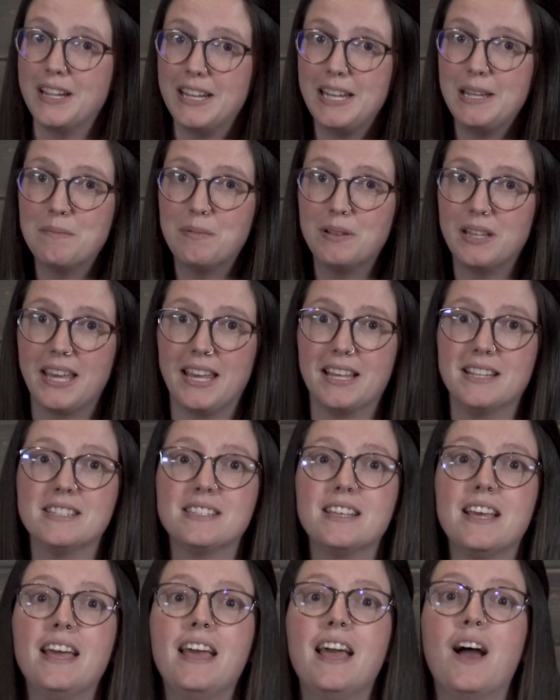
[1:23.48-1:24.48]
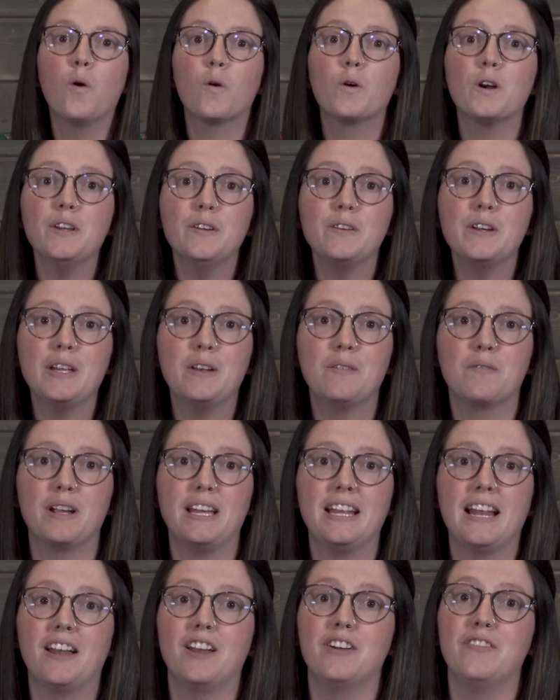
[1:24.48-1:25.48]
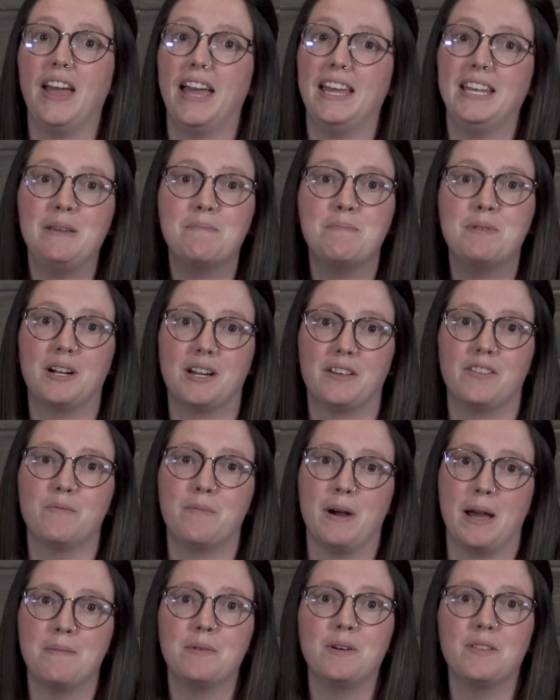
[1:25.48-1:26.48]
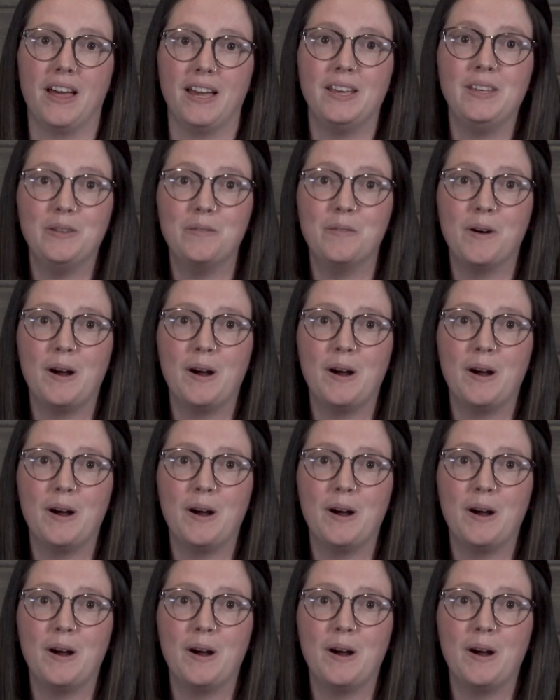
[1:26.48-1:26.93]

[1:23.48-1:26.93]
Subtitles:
reading plans, or you can read out of any book of the Bible that you